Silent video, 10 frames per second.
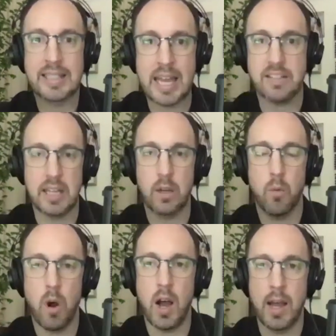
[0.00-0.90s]
getting
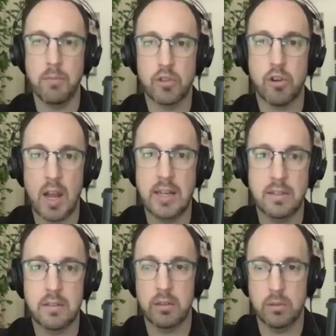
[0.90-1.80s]
what I'm trying
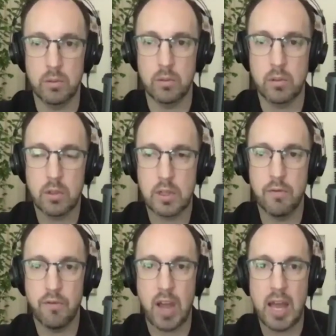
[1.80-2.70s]
to
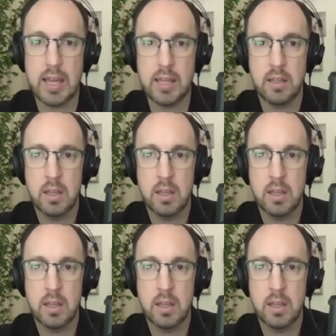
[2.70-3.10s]
convey.